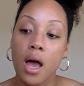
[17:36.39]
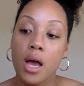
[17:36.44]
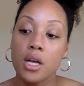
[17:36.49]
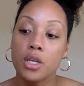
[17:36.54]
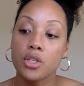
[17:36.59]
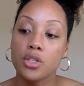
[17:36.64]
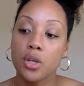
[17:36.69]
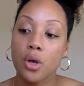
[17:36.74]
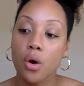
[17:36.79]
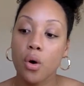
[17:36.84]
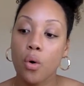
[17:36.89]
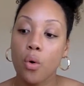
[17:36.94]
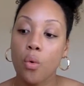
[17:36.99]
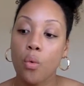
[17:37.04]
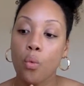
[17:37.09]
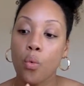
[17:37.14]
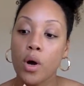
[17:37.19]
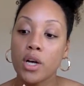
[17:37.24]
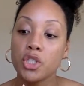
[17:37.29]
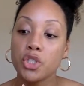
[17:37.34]

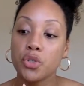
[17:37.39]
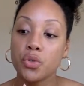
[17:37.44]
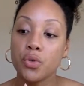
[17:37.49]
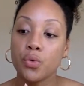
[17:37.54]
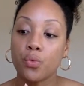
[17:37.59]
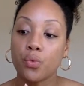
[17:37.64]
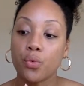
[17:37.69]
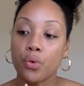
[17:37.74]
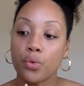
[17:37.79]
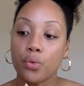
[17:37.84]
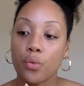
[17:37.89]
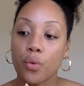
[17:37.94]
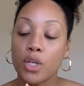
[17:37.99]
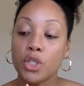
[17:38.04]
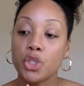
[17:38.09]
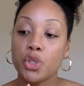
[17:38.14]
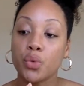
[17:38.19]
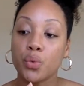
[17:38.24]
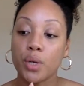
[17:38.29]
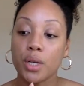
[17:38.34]
So once you
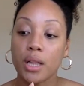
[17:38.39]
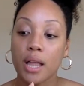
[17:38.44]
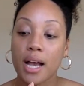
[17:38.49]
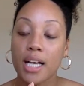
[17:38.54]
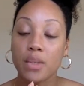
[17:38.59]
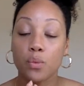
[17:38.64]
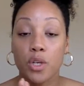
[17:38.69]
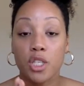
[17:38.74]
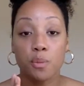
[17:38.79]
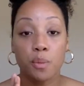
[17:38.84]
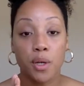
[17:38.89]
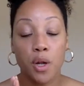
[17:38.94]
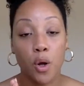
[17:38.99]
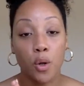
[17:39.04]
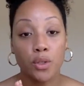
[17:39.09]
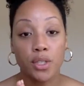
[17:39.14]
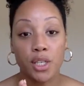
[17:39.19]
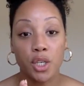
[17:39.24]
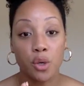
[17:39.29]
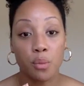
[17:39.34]
realize what's been
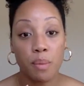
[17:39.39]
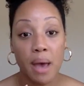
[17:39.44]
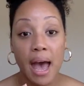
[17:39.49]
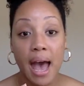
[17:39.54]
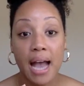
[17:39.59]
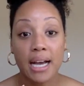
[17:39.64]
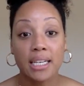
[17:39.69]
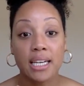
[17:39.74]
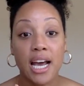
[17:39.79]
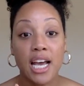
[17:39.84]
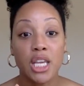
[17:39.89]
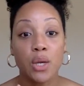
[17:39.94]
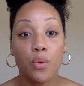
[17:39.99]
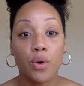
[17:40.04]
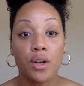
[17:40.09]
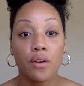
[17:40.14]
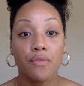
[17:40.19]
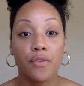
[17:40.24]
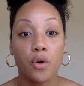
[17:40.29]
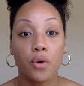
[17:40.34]
holding you back, now you
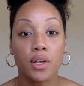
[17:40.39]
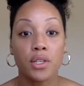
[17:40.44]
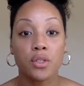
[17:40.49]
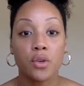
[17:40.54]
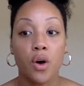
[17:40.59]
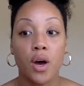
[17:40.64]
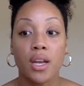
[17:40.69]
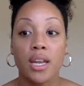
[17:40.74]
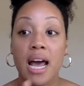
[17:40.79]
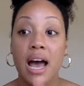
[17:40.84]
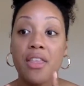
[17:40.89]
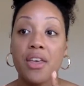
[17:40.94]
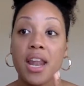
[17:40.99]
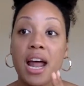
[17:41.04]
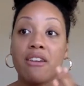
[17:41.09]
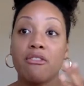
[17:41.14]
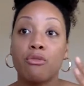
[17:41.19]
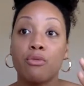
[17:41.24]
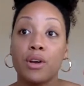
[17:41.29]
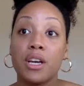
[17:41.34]
want to focus on, now that
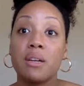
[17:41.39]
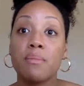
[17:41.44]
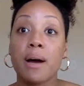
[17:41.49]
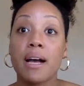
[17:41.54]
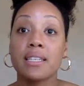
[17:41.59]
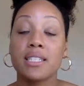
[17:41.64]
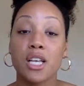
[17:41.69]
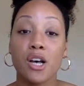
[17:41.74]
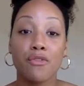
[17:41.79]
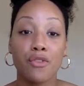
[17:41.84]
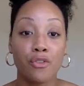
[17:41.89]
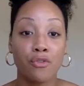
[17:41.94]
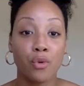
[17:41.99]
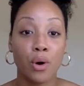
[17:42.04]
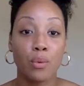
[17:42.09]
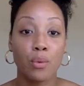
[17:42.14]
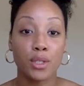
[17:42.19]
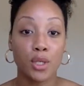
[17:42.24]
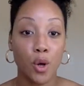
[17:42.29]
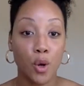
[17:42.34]
I've rid myself of
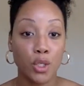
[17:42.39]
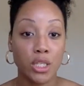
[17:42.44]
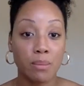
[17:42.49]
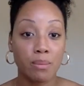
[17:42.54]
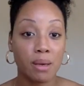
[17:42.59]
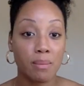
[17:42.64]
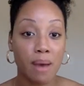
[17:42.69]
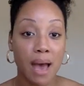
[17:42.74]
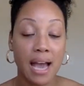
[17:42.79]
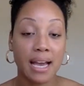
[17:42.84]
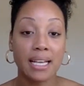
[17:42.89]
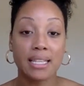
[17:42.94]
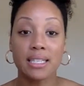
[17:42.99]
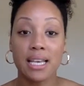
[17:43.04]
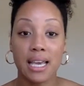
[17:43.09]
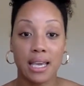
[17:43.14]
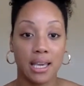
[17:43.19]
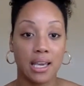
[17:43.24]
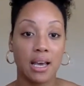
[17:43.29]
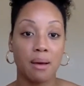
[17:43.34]
what was holding me back and
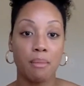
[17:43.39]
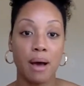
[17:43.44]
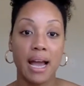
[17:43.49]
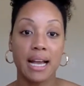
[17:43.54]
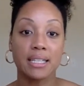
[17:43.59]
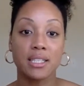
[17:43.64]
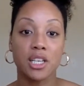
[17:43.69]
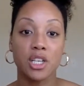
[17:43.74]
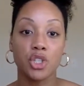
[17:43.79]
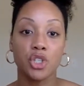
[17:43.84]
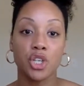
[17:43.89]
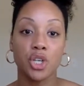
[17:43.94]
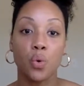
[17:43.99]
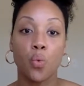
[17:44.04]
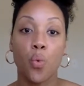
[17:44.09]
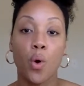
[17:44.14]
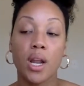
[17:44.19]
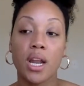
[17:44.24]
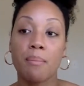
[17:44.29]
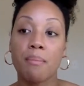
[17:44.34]
taking up my attention,
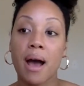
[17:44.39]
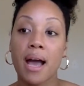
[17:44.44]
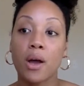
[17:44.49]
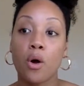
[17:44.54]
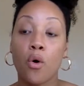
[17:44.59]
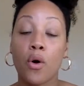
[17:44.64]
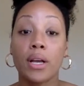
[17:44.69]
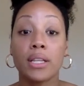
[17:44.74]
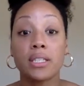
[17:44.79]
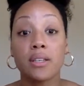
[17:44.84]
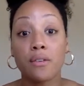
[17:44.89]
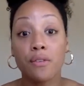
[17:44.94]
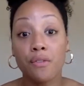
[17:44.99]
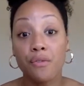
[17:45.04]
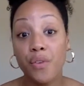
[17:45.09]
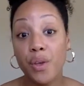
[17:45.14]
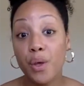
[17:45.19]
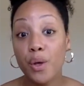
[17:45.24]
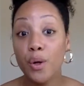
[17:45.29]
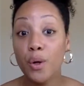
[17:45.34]
what am I going to
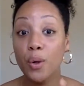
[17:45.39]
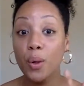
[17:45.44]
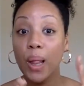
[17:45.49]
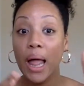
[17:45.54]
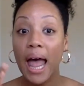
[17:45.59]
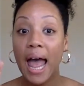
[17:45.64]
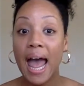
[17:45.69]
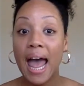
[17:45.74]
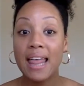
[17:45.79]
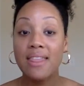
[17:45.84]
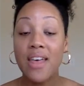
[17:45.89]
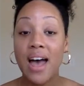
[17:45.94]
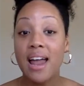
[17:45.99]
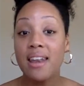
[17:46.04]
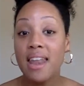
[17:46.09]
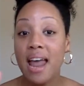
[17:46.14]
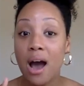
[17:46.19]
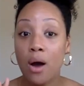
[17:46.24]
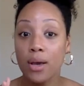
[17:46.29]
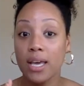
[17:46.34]
fill that
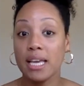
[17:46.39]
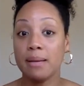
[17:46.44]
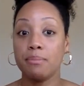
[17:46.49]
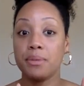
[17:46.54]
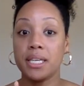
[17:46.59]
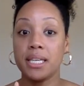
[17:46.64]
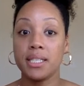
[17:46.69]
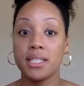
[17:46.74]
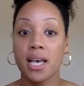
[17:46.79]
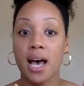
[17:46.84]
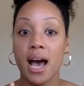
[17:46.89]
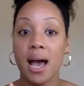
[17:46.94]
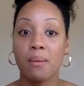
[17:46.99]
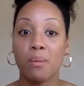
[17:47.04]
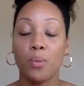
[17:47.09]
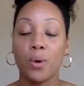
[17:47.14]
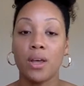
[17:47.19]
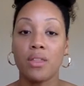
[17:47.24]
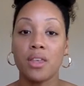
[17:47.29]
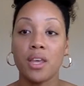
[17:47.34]
now empty
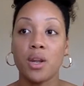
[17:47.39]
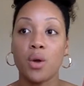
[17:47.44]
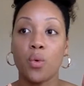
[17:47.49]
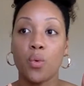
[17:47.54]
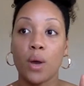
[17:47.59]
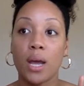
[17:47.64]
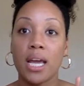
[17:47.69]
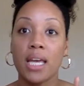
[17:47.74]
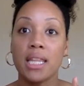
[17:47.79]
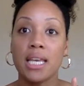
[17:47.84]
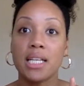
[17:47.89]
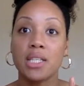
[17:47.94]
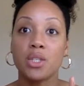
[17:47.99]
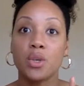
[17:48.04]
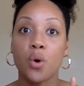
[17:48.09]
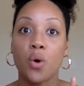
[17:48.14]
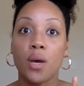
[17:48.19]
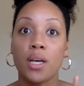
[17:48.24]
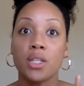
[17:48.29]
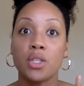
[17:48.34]
time with in a way that's
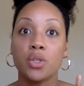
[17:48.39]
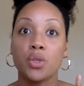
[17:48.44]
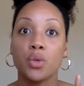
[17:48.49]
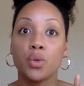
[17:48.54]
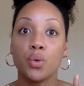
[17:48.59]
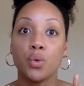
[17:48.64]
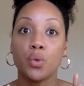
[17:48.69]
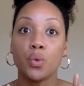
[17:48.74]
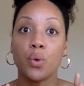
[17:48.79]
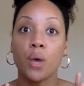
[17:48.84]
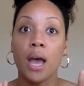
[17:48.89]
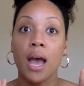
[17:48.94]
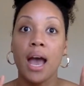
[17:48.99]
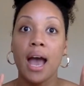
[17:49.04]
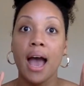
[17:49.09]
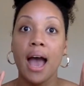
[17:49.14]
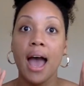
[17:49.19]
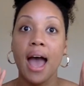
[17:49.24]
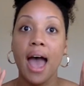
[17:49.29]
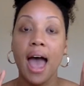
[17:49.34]
going to
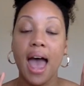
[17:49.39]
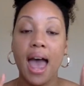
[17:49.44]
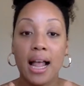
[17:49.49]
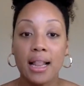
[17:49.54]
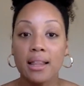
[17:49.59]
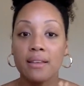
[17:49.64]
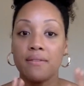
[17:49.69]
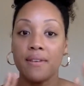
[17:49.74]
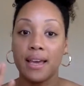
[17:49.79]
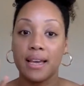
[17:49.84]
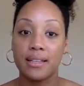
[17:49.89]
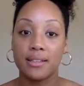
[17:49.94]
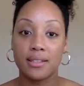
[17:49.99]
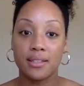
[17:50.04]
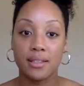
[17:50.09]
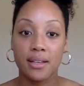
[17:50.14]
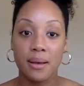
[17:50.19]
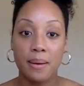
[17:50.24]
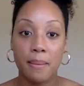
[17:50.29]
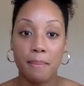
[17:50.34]
elevate
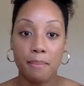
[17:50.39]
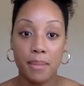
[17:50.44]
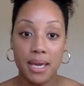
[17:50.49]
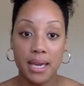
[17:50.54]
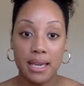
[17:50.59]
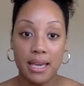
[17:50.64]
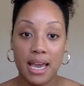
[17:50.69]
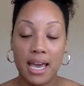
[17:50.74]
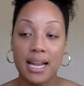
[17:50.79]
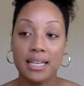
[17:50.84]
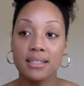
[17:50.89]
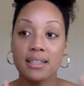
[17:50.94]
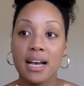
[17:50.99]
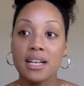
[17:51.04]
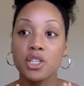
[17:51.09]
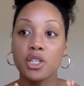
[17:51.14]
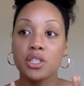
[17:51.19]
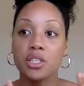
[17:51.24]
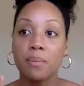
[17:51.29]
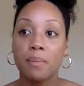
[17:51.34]
me? And it's
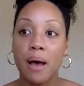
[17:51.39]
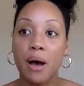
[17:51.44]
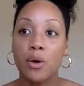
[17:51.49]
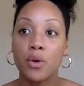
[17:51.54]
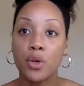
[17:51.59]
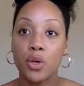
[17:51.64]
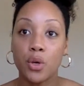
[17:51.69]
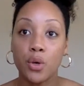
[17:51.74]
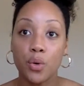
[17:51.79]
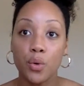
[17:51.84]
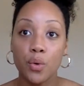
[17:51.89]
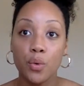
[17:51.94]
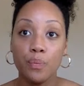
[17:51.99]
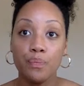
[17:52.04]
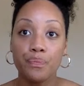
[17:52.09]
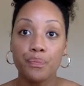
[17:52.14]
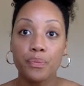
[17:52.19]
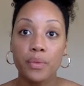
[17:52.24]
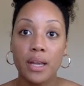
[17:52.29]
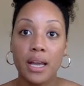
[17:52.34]
not just about you,
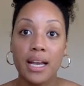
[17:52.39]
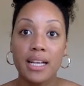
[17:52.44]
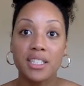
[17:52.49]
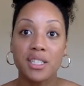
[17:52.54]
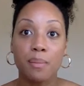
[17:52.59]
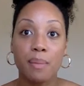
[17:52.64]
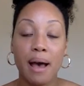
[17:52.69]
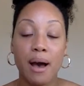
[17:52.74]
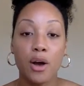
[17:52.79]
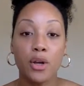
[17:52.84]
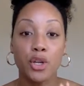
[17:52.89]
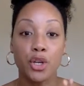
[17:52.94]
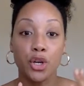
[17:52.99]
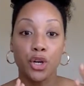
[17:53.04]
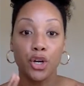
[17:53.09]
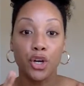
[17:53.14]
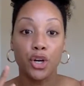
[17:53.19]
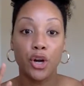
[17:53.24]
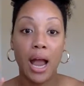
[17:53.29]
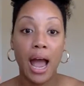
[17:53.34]
it's about
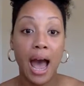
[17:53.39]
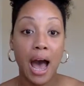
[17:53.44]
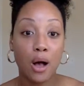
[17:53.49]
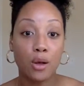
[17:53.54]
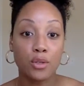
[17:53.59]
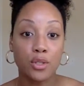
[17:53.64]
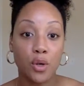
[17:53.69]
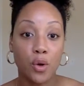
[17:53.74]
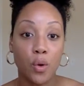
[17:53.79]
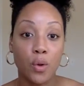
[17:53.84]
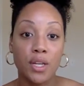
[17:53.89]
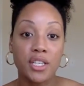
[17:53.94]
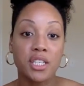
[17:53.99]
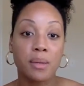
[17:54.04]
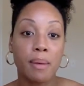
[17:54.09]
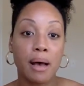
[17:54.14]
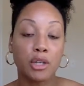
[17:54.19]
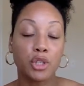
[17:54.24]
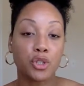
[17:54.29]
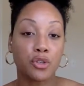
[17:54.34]
your household, it's
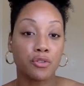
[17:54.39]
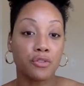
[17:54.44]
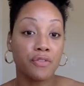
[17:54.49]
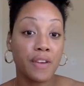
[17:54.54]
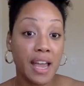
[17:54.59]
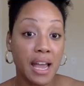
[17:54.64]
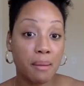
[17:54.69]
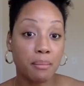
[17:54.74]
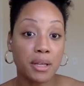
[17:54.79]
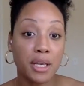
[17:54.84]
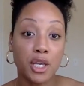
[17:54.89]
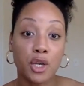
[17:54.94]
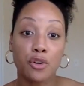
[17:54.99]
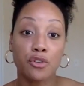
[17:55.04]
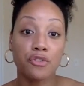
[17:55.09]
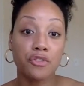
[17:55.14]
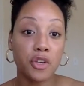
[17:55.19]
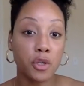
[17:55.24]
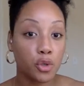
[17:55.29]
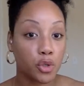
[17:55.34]
about your family, your
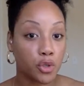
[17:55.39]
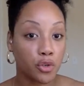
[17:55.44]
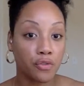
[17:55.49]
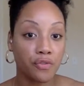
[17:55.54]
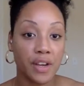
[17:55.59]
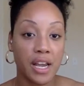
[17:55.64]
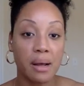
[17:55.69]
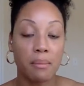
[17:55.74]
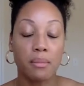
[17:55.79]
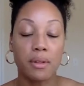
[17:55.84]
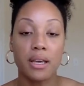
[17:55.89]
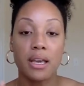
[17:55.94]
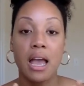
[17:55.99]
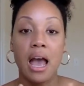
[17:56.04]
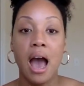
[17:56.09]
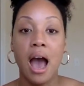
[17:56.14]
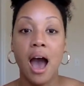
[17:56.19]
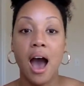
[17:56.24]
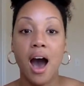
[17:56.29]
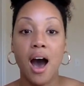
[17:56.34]
future family,
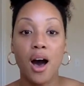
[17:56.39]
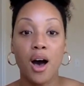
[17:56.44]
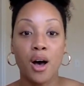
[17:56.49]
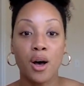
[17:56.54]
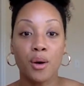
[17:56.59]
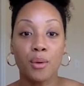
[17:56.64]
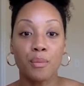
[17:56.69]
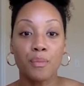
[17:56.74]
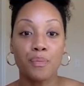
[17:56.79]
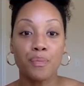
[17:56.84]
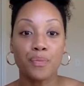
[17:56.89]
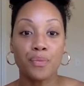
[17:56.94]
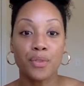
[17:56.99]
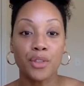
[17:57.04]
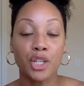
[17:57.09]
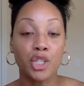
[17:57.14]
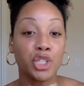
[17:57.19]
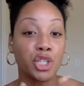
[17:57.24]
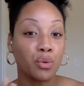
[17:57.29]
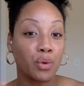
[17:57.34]

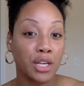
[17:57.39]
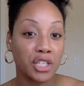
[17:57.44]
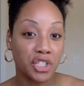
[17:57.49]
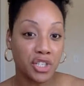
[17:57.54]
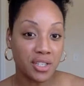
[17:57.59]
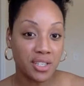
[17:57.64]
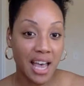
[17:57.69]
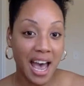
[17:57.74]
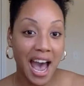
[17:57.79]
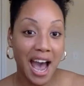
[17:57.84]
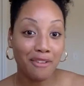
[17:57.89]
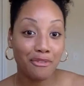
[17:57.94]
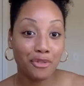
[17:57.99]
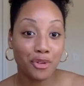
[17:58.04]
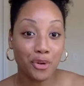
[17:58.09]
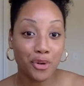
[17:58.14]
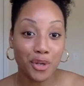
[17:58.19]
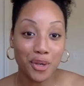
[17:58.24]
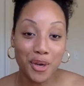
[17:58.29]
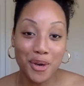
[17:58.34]
the generations
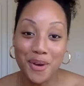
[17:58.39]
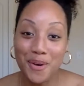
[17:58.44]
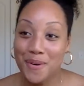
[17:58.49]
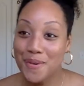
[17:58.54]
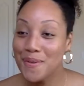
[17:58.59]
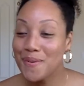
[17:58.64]
after you.